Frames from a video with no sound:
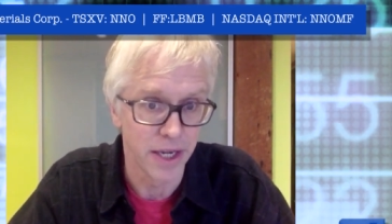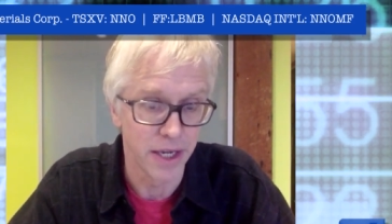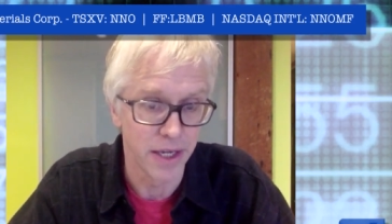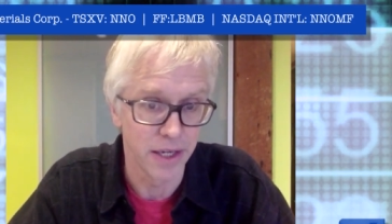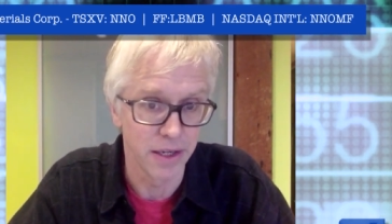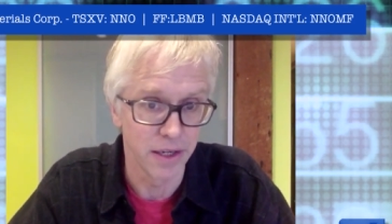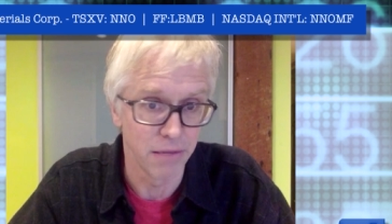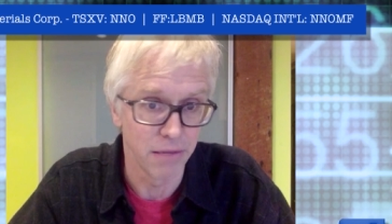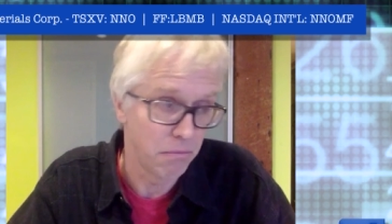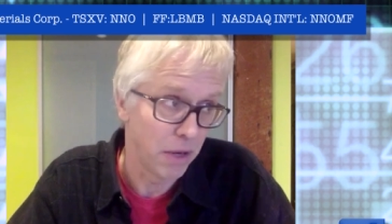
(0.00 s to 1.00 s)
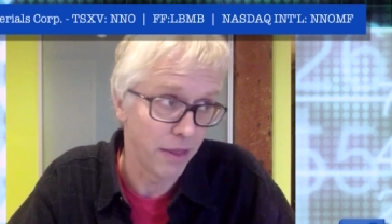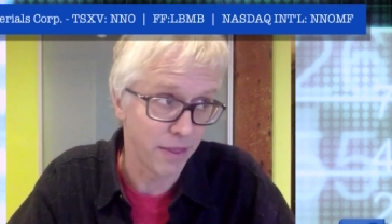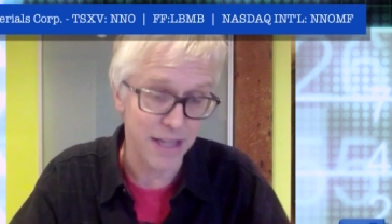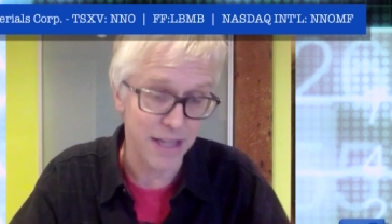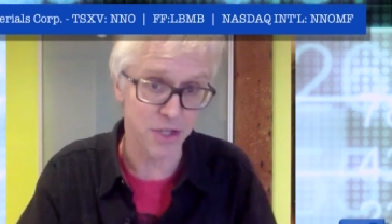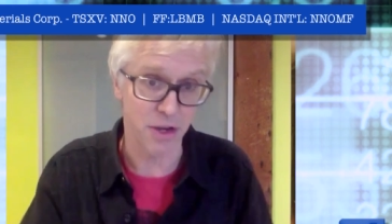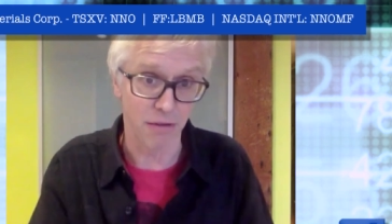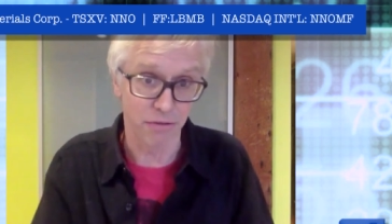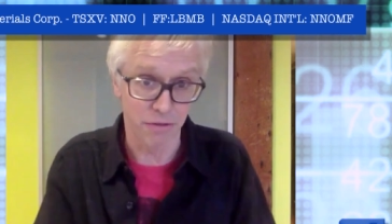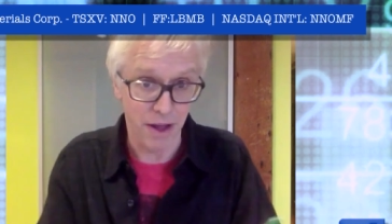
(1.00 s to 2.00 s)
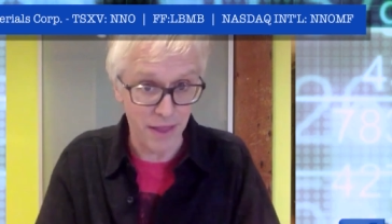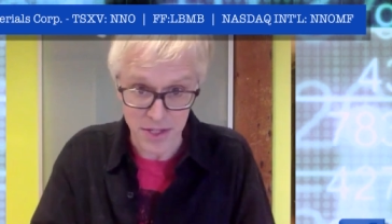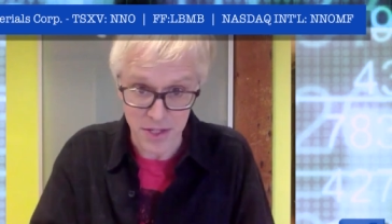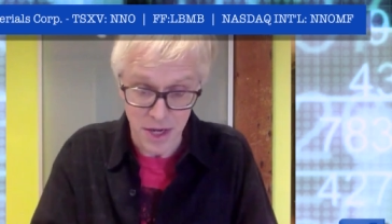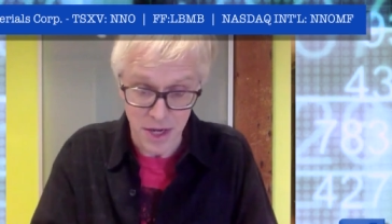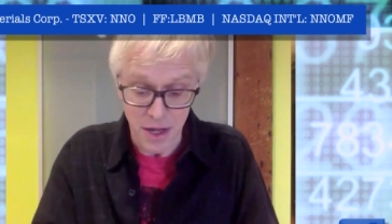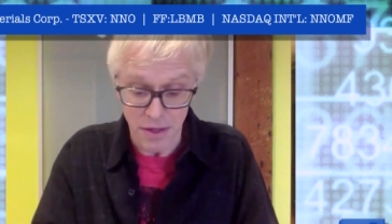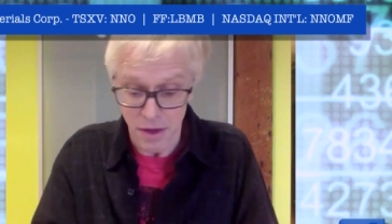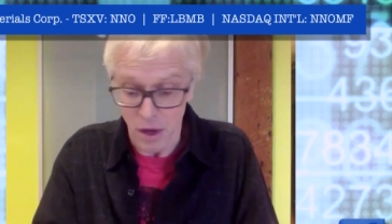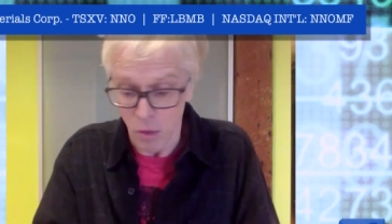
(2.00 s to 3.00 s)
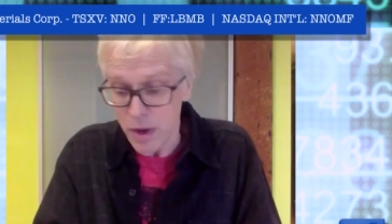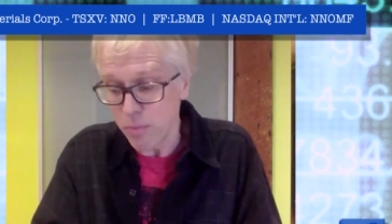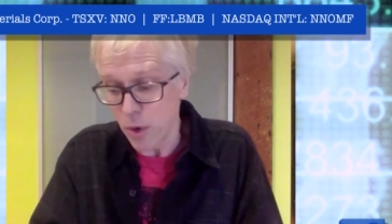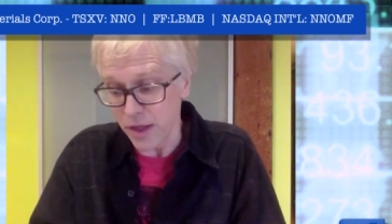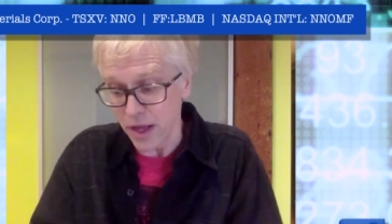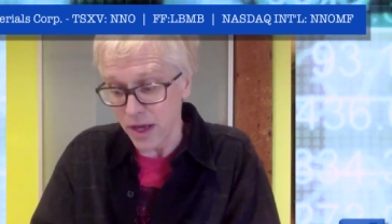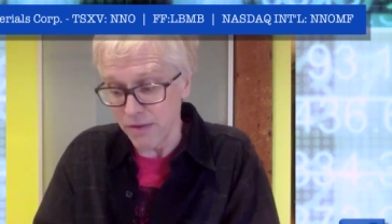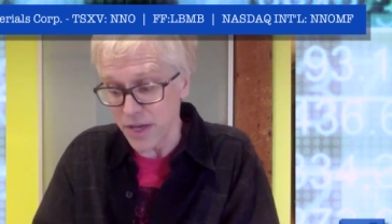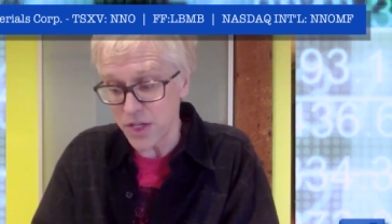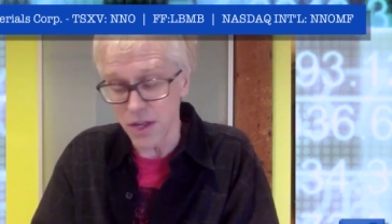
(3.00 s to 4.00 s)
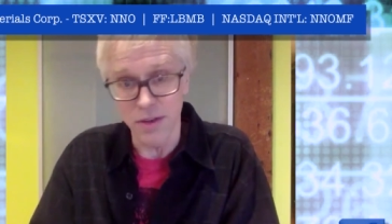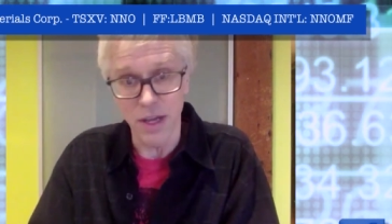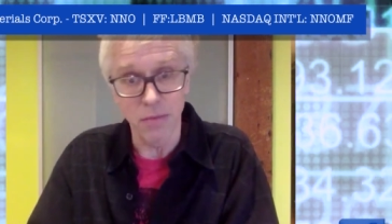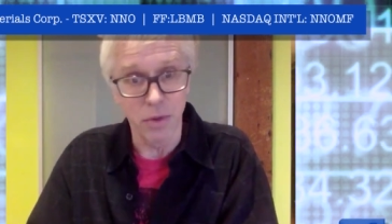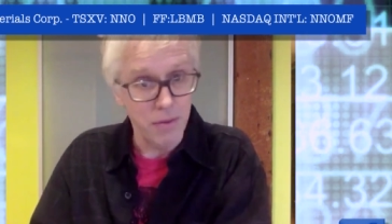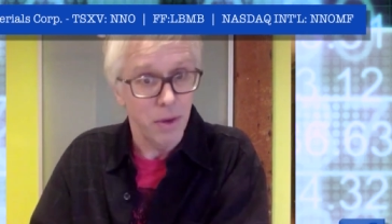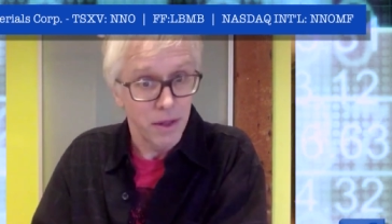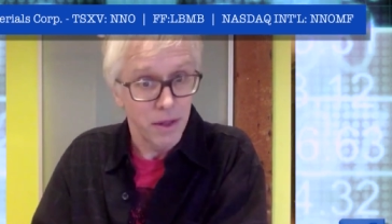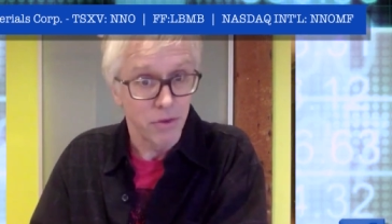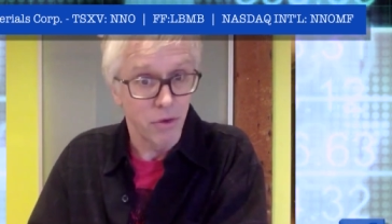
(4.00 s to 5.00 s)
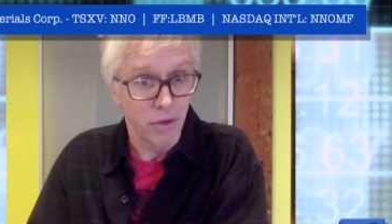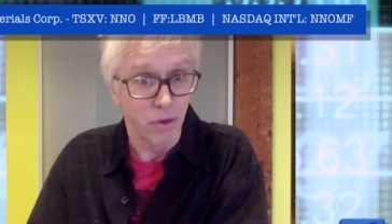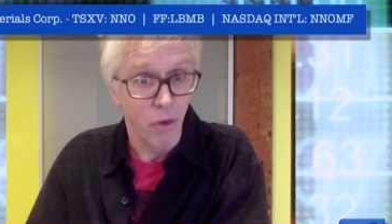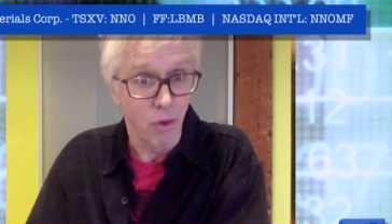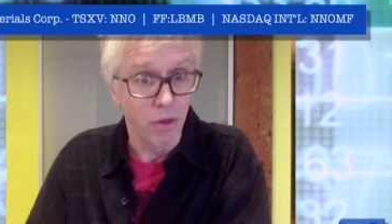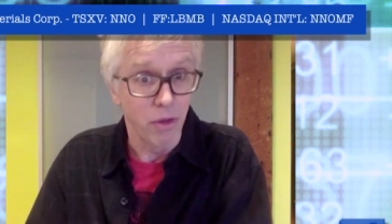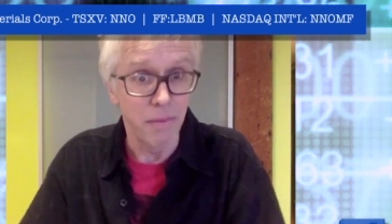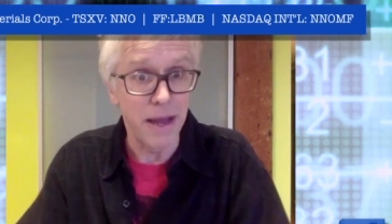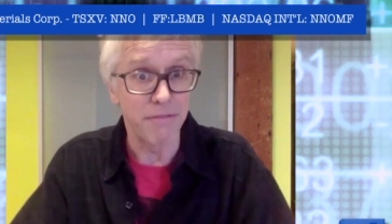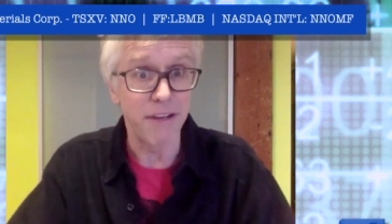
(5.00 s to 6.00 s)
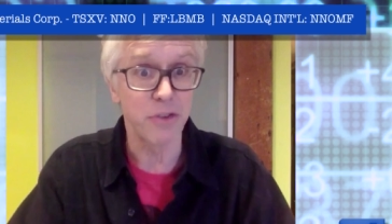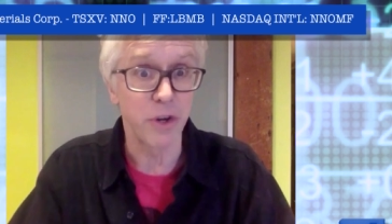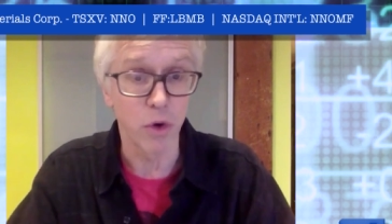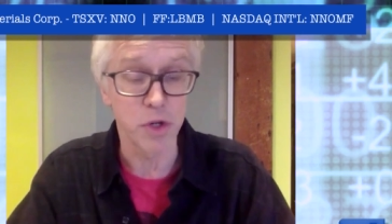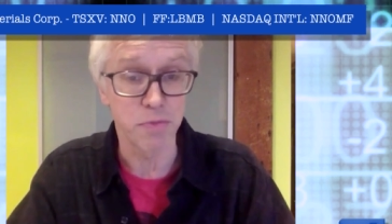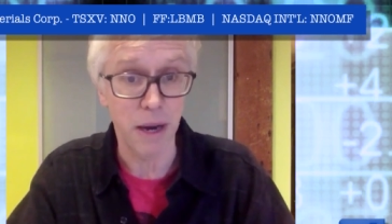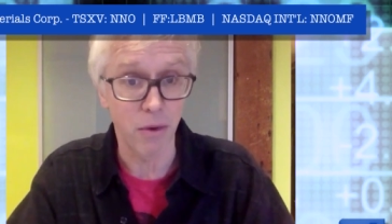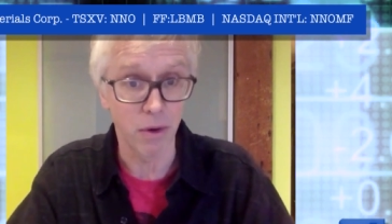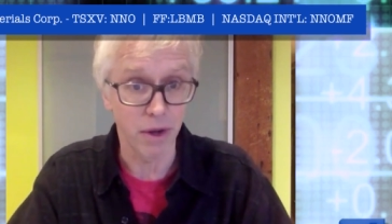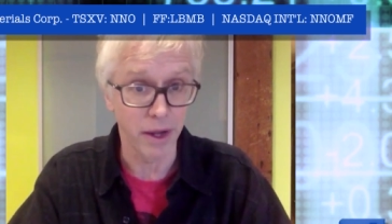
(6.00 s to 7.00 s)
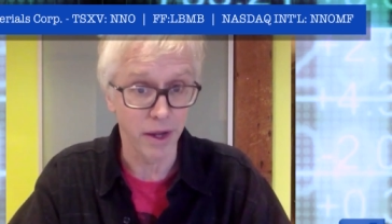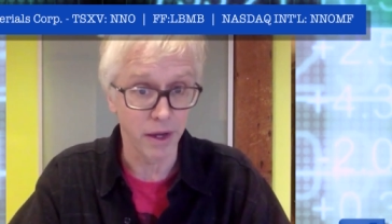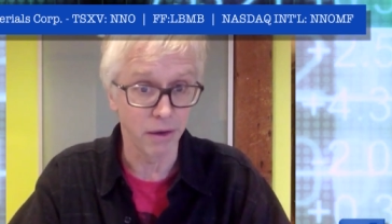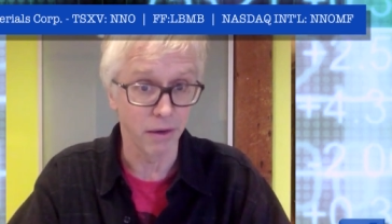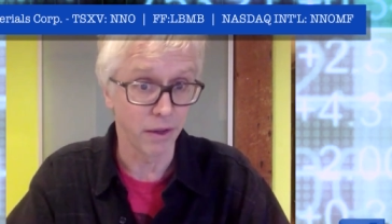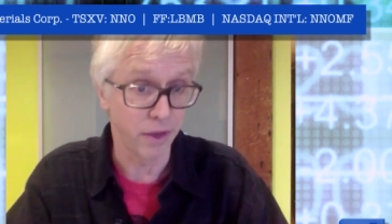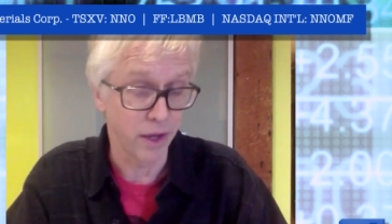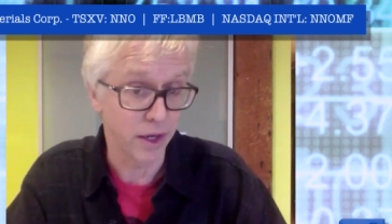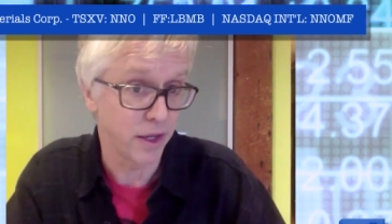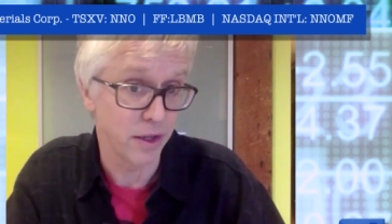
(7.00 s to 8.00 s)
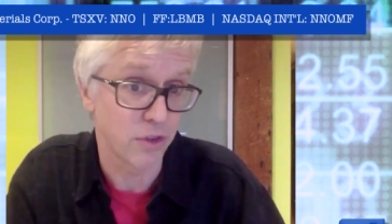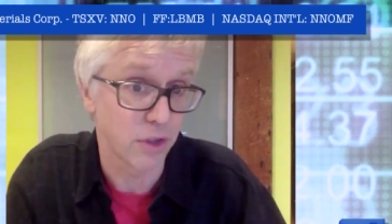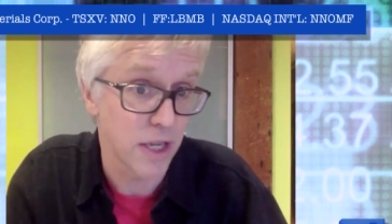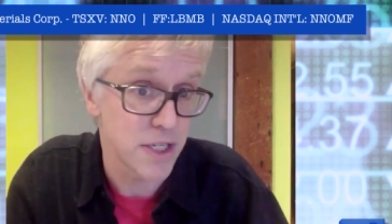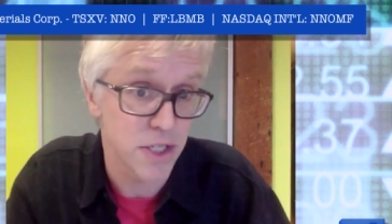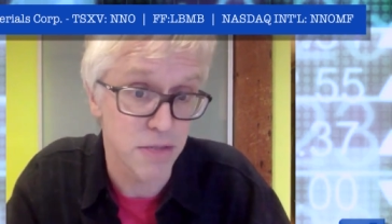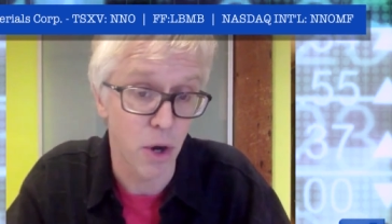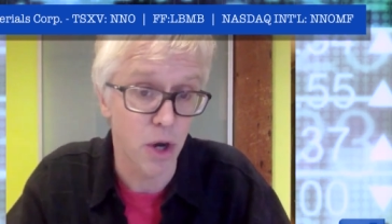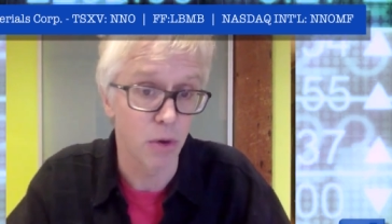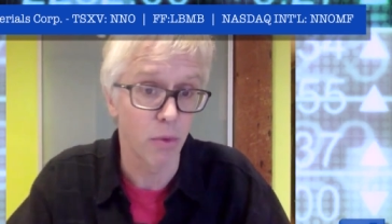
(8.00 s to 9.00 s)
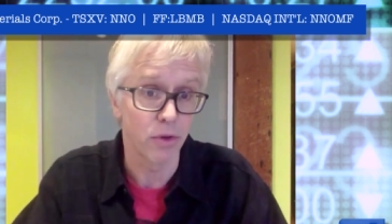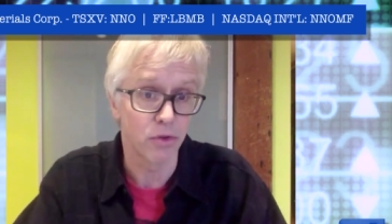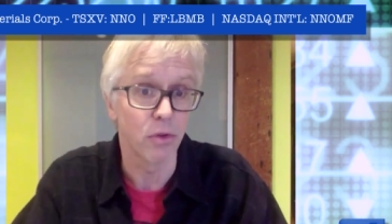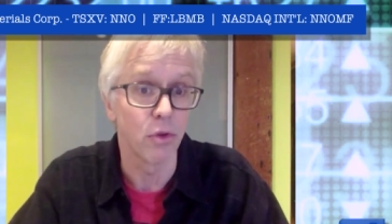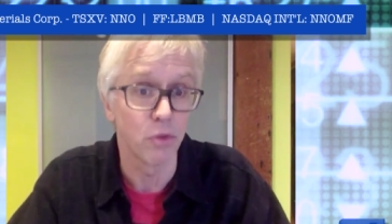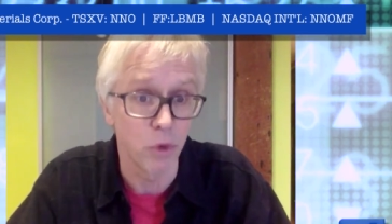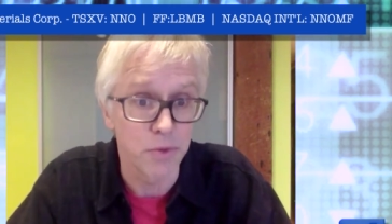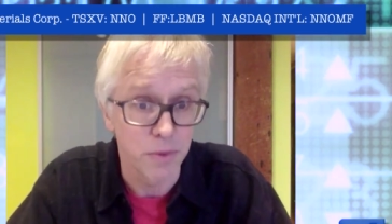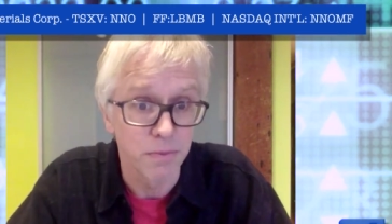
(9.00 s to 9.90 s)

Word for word: and, um, and that's kind of and that's you know we bring the innovation to the table they bring the sort of the, the manufacturing horsepower and and the idea is to license and partner with those those groups